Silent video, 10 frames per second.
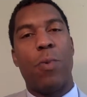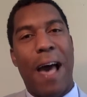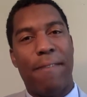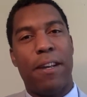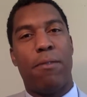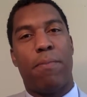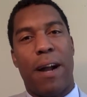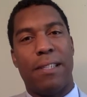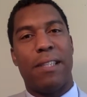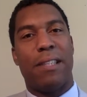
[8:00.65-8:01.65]
You have to have a
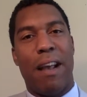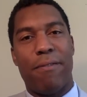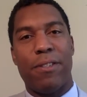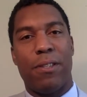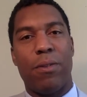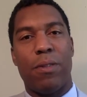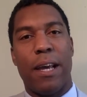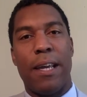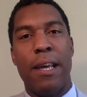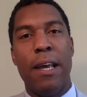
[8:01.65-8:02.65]
process every single
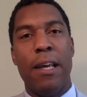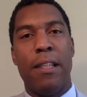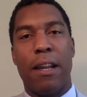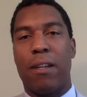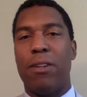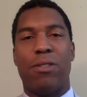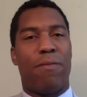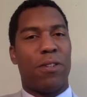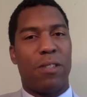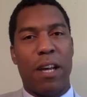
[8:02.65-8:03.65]
day that includes,
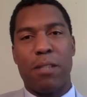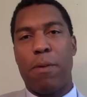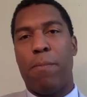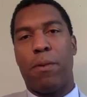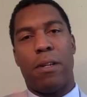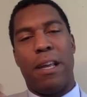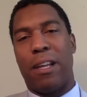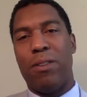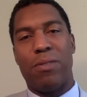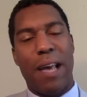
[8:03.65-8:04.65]
if your salespeople,
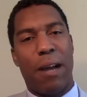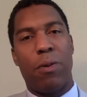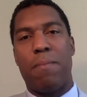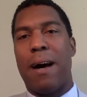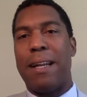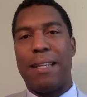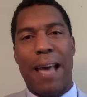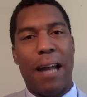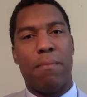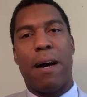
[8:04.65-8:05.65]
includes equity mining,
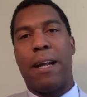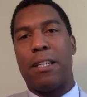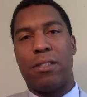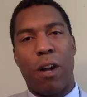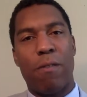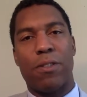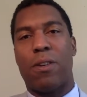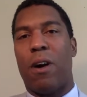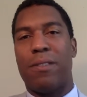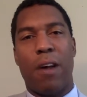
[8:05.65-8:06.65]
data mining, service
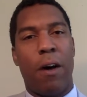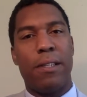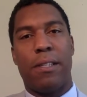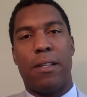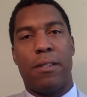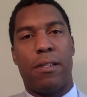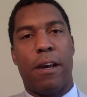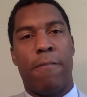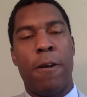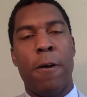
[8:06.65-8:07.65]
calls, all this other
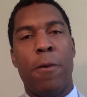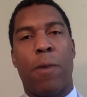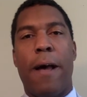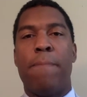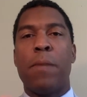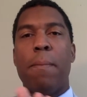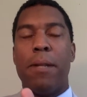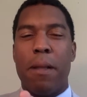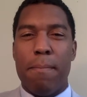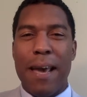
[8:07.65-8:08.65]
stuff, right?
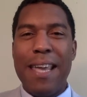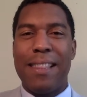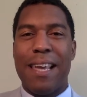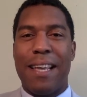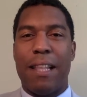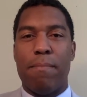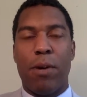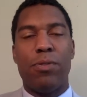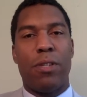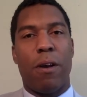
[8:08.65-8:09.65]
But the main thing that
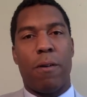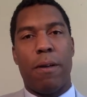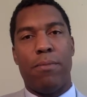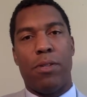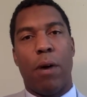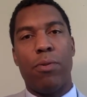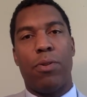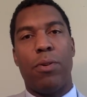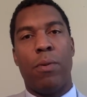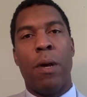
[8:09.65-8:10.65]
most CRMs don't
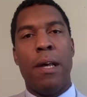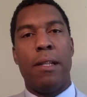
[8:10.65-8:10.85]
do